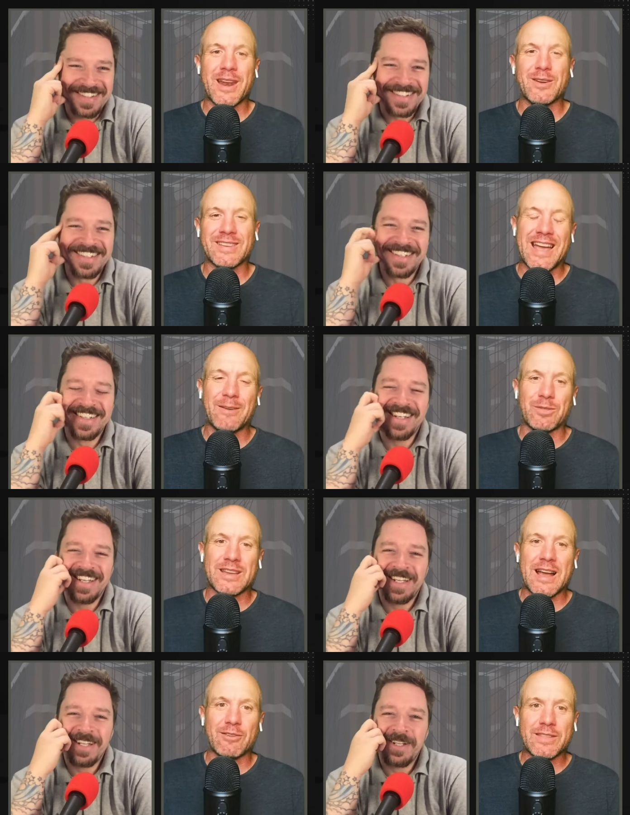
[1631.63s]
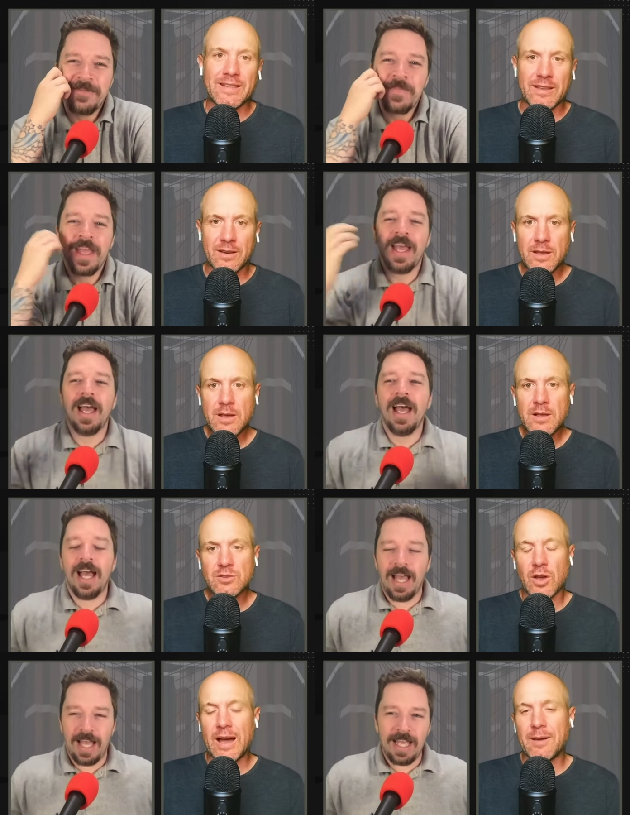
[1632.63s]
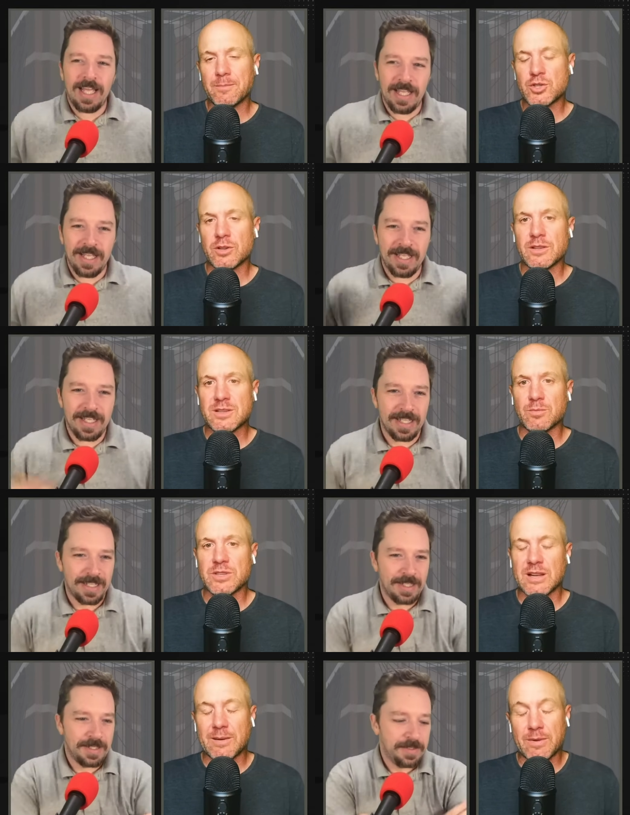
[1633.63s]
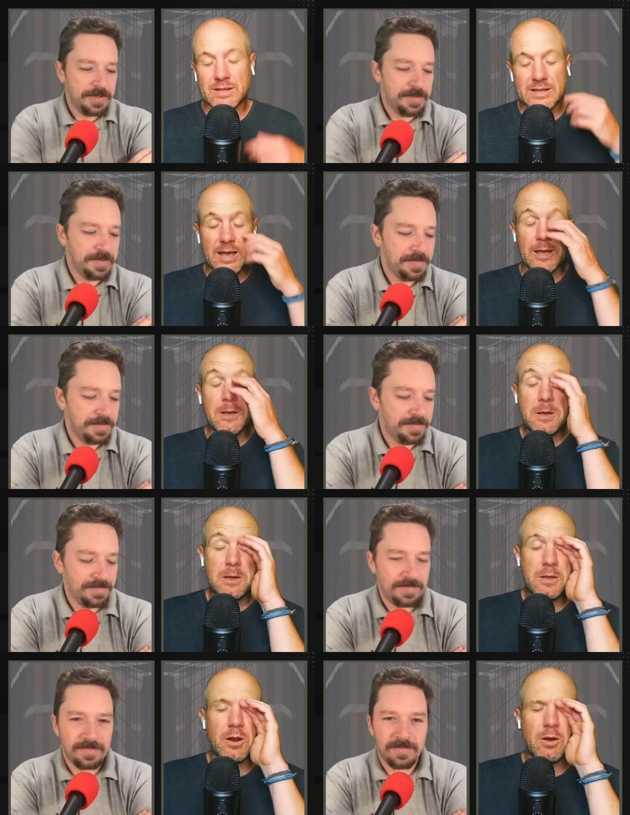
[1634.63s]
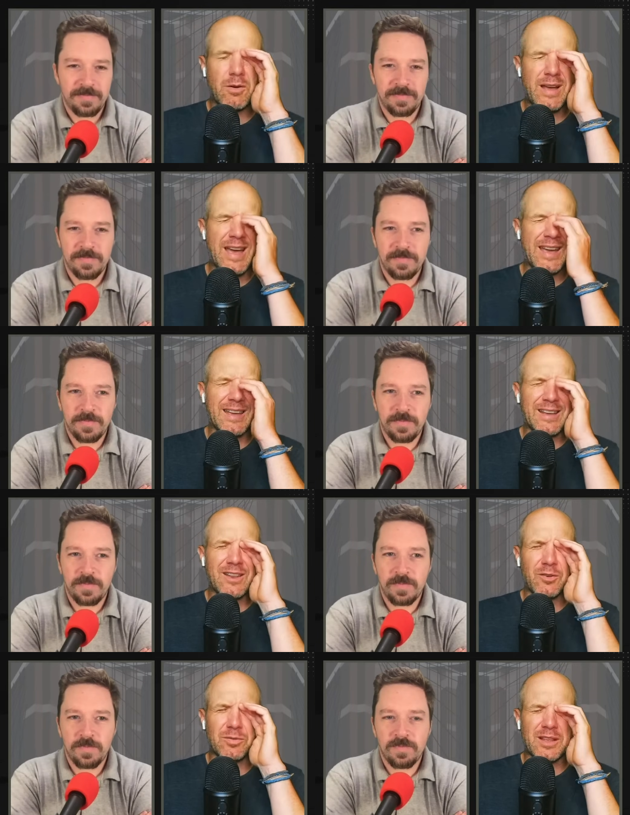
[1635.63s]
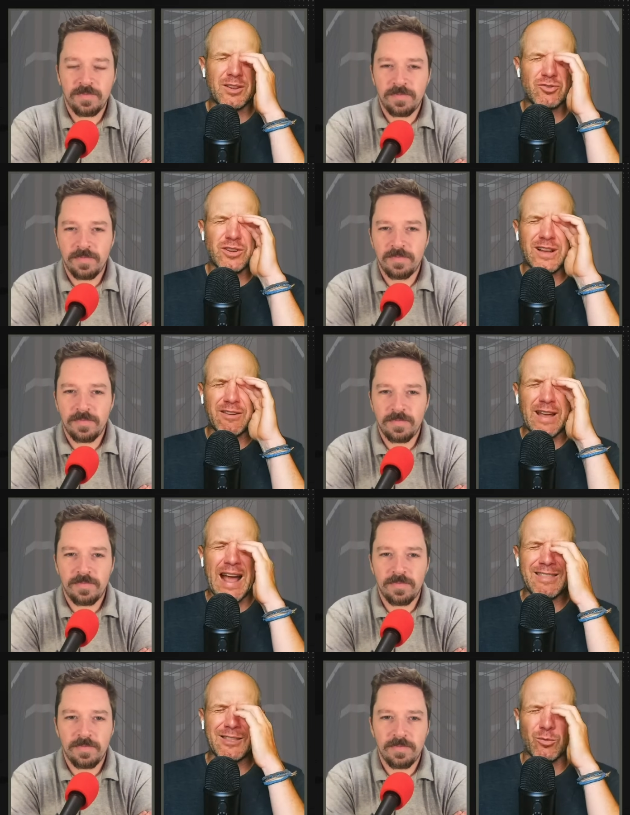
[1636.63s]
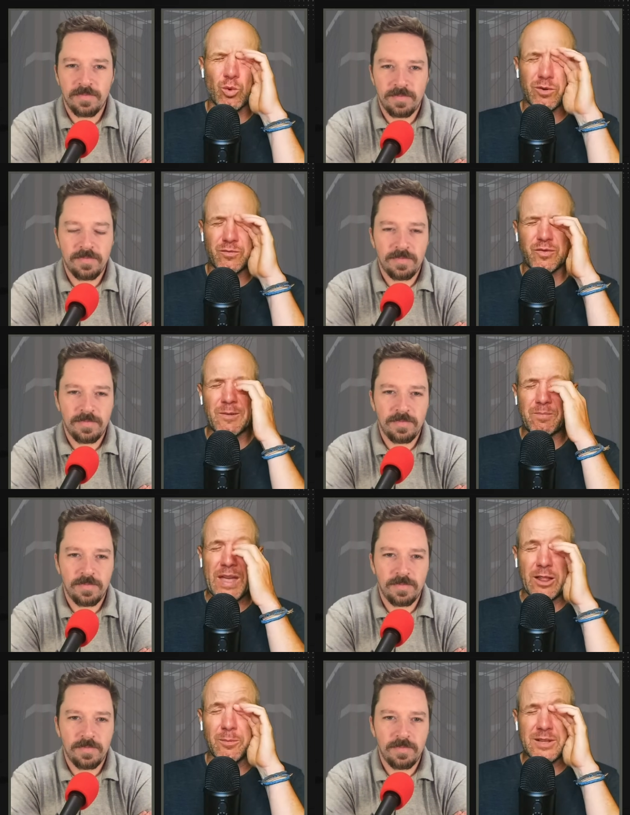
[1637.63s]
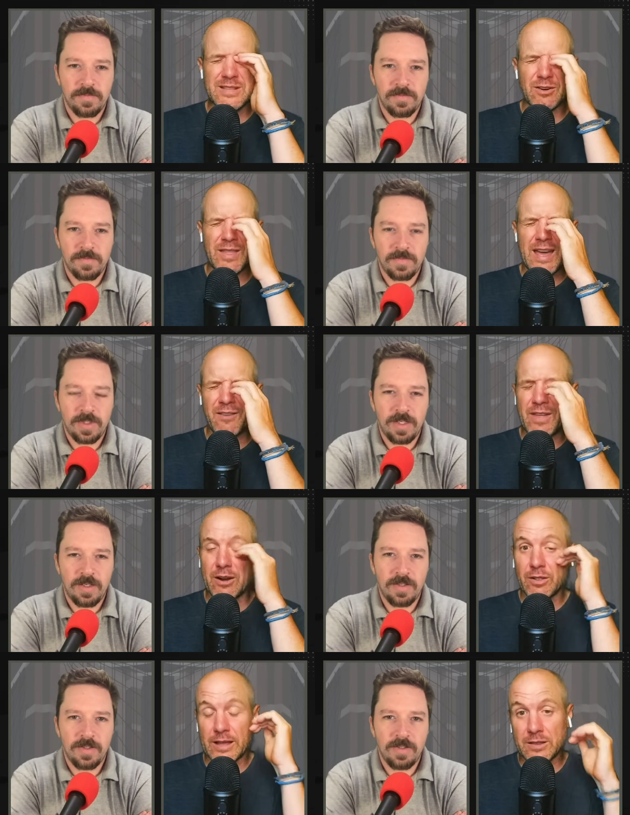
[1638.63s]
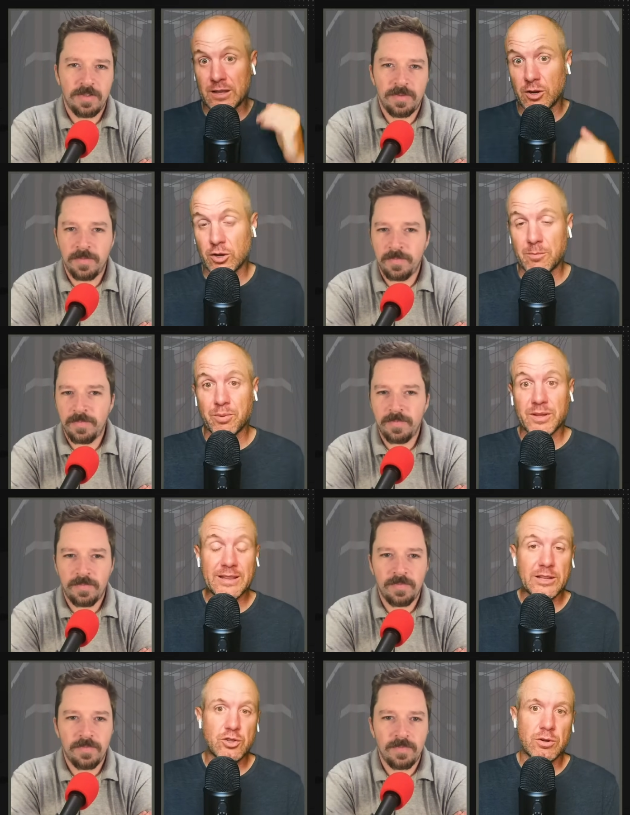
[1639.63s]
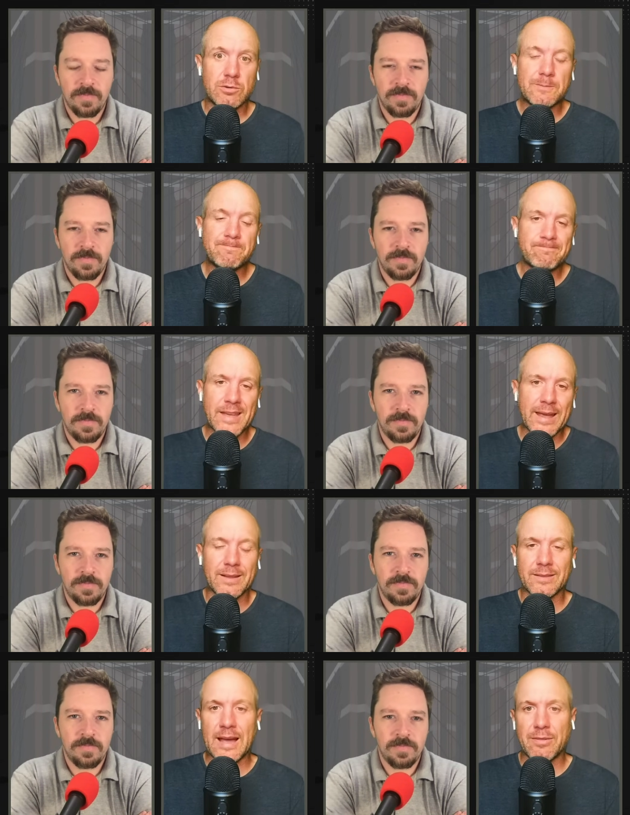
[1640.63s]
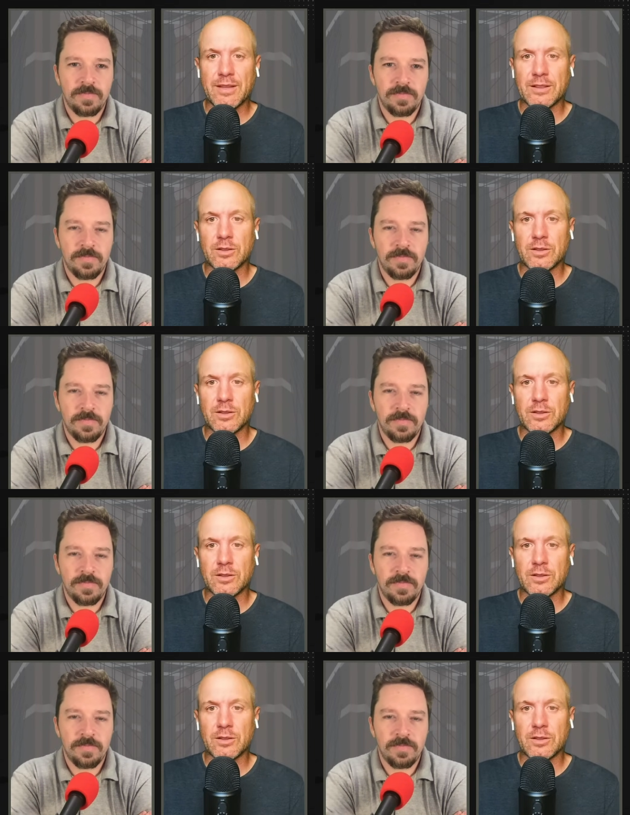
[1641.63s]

Speaker 1: was like, ah, with Kyrie they didn't. So I'm sure that someone's going to come in and say, you know, hey, you know, they didn't treat Kyrie. I think there were elements that are that that are like that are completely true. And I think that